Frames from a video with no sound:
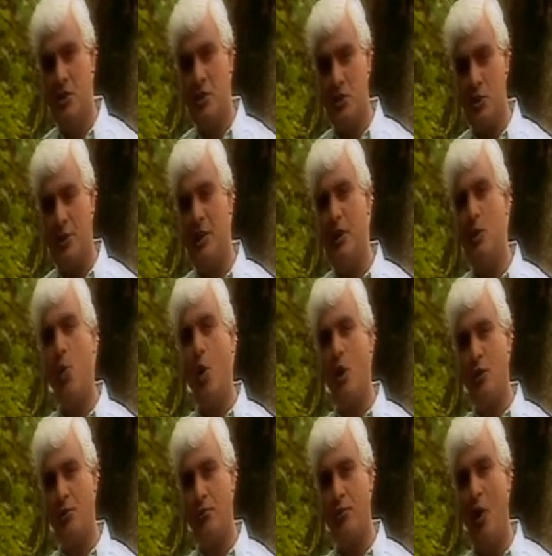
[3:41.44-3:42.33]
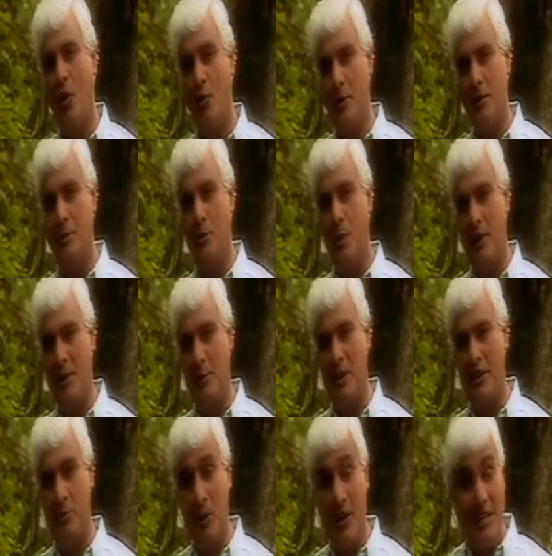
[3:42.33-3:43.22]
So he walked forward
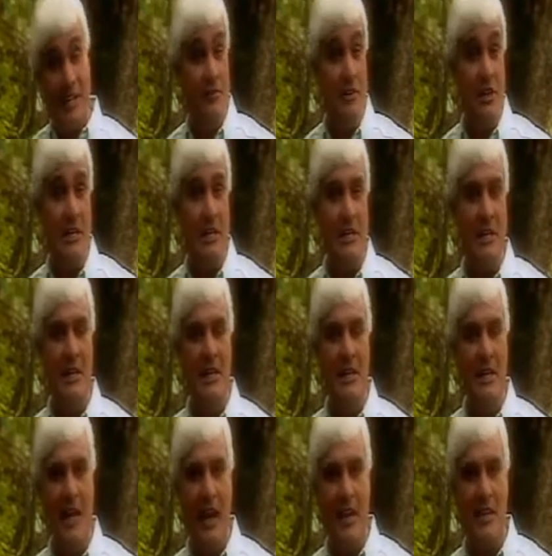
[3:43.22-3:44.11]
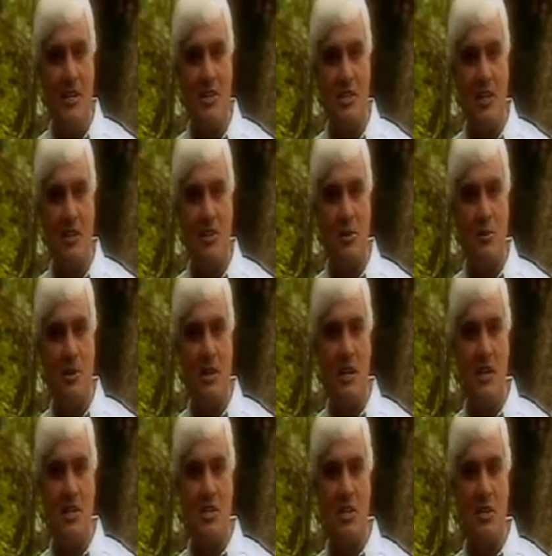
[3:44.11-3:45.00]
one evening, and he said to
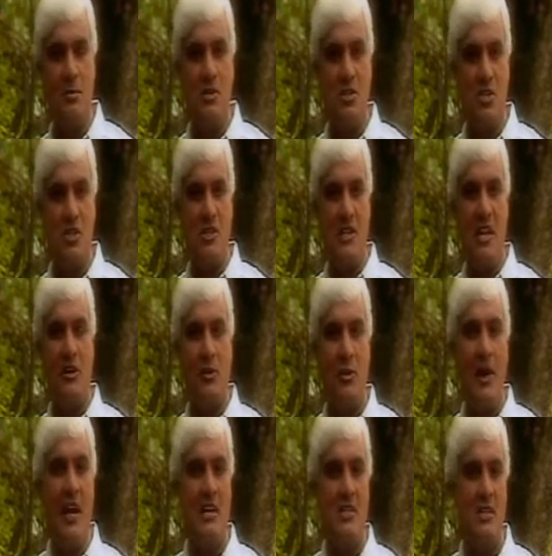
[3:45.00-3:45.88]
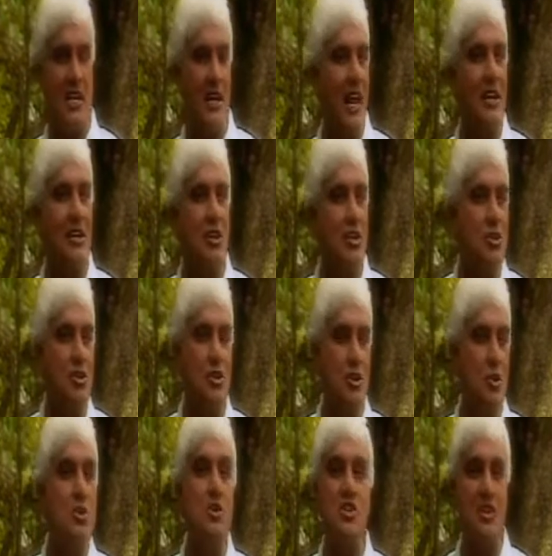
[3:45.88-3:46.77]
me, Mr. Zacharias, I'd like you to
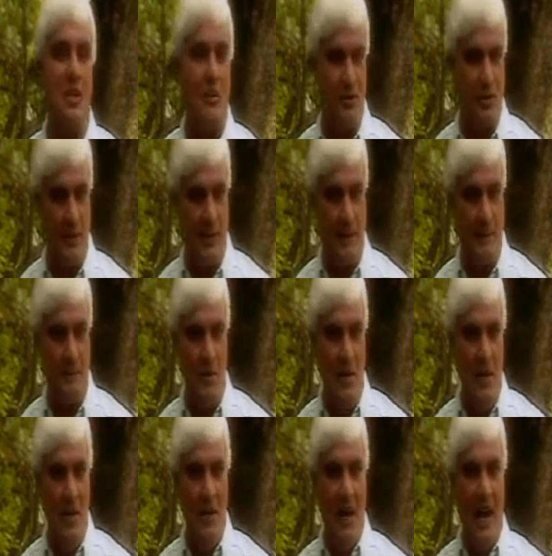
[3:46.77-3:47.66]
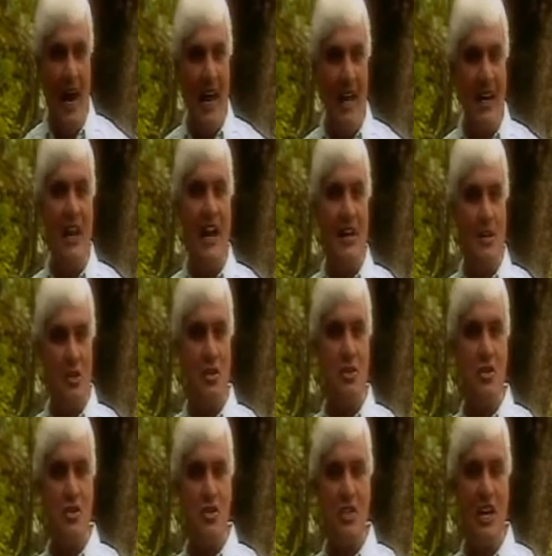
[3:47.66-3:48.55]
do something. I'd like
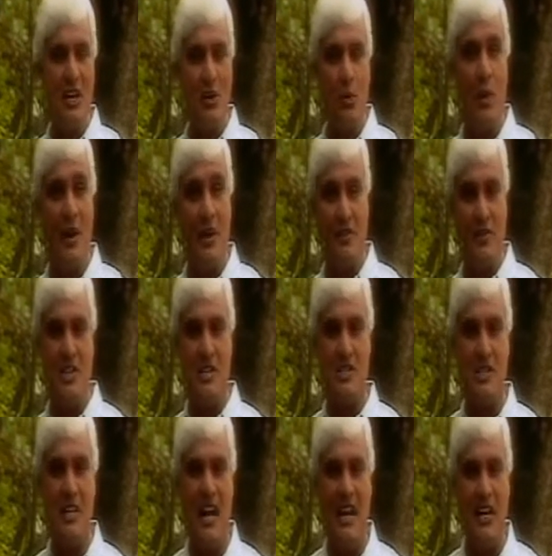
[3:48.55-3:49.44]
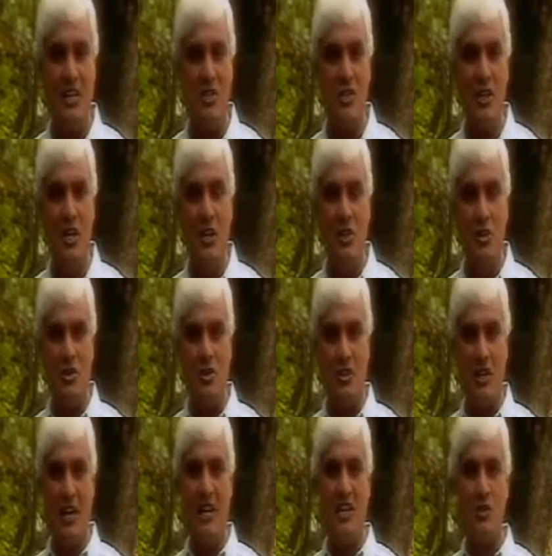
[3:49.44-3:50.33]
you to take one of these nights to
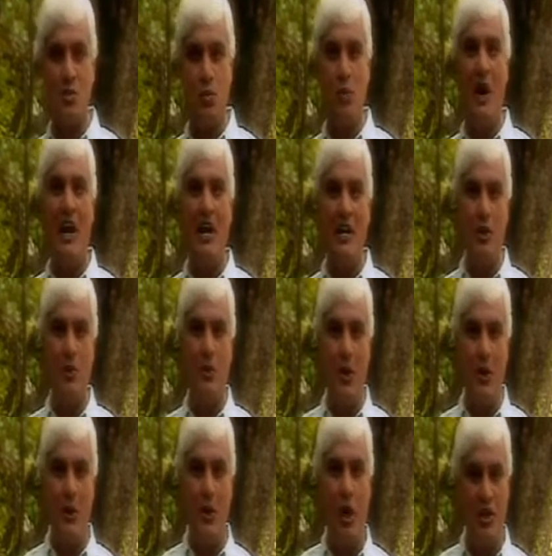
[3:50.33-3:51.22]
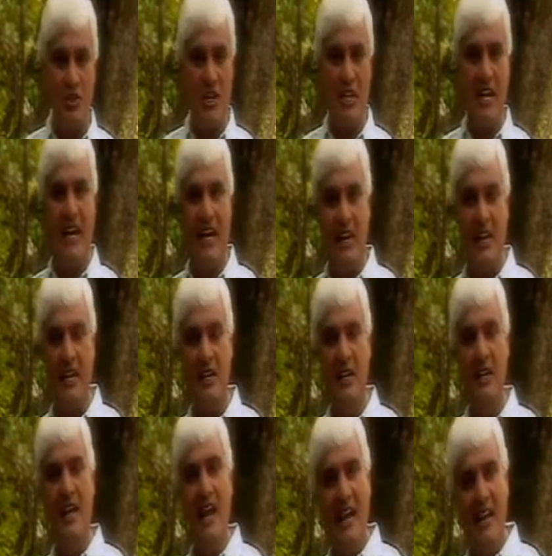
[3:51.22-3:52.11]
tell us why you are not
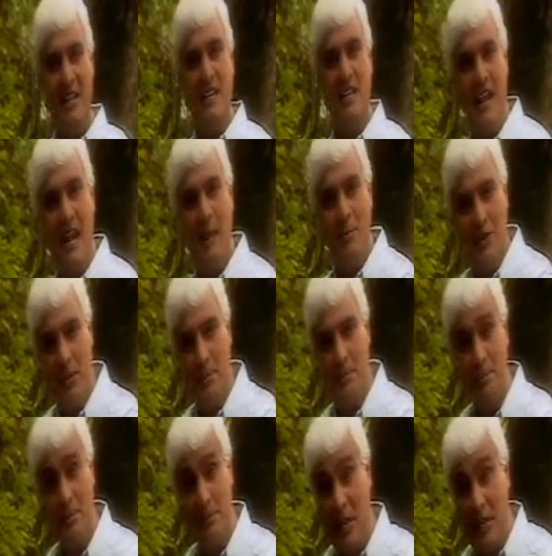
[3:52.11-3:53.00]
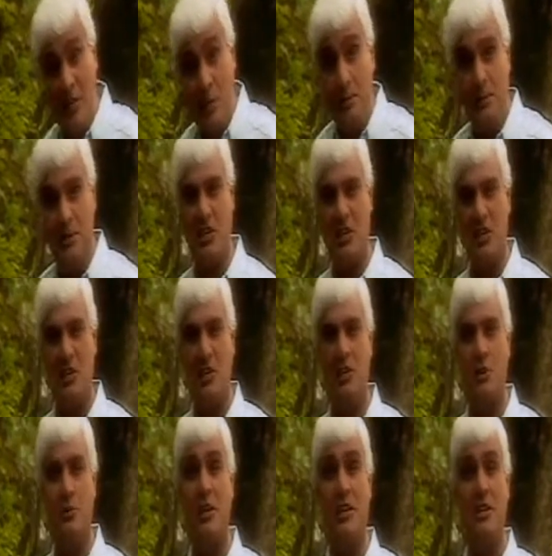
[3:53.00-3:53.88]
A, and he named another
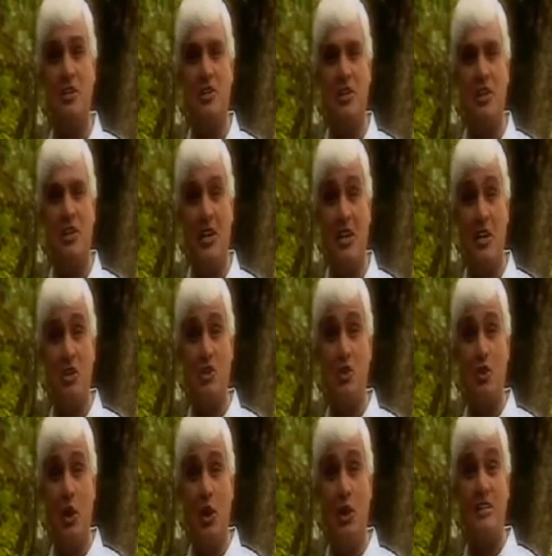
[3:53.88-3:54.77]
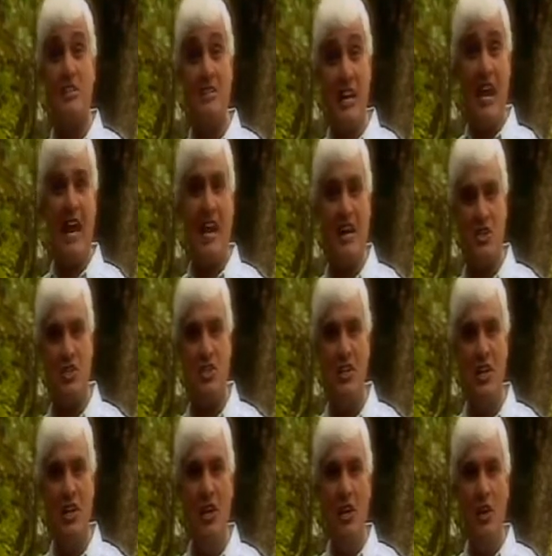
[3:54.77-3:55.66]
particular religion, let us call it
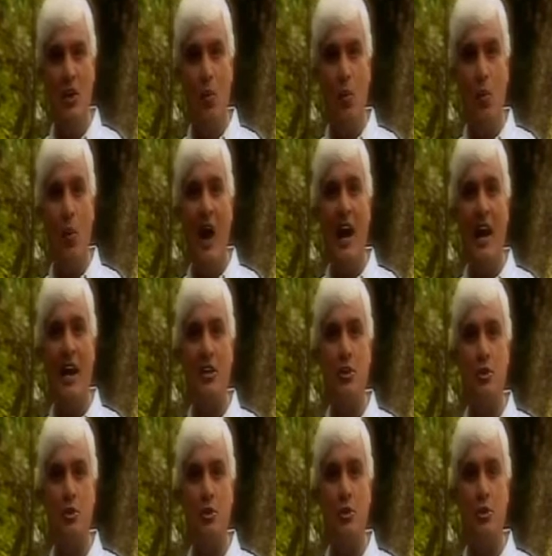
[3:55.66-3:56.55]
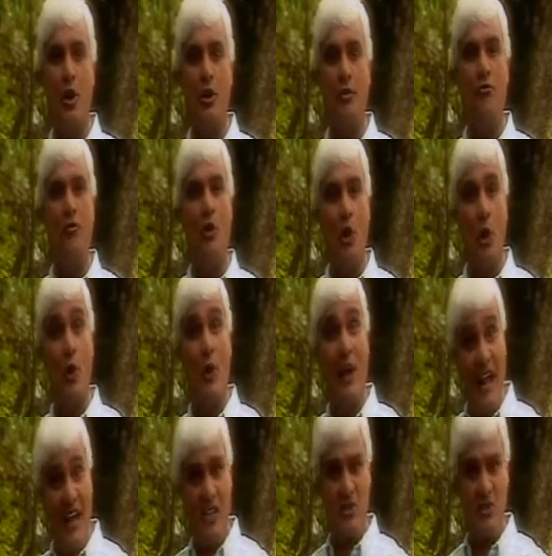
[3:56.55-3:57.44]
X. Why you do not follow
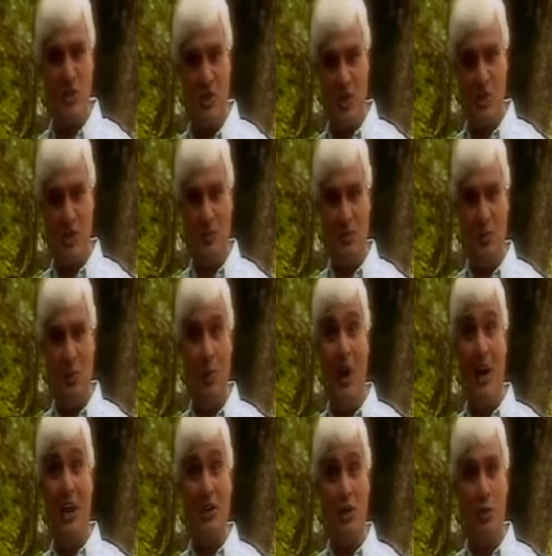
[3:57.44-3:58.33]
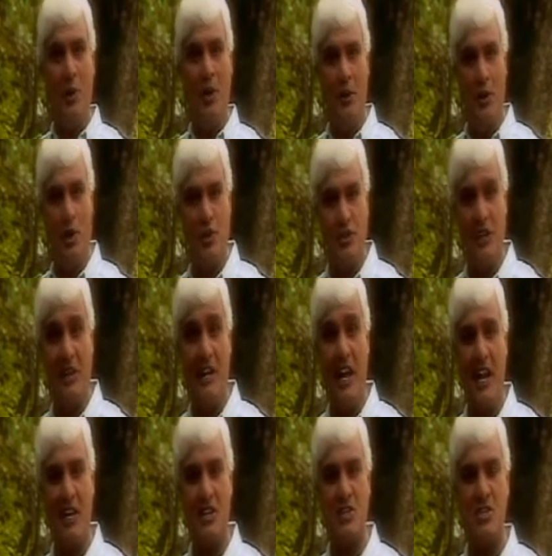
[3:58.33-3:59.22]
Xism, why you are not an
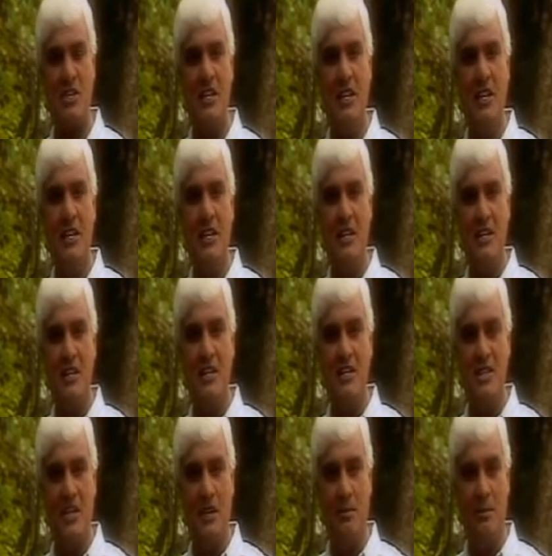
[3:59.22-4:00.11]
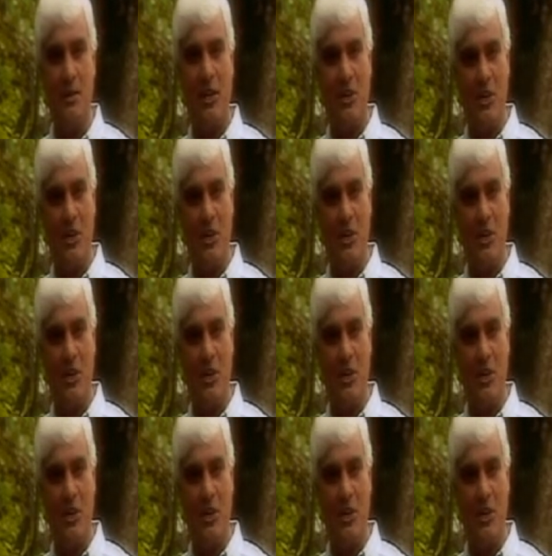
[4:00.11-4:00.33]
X. He said,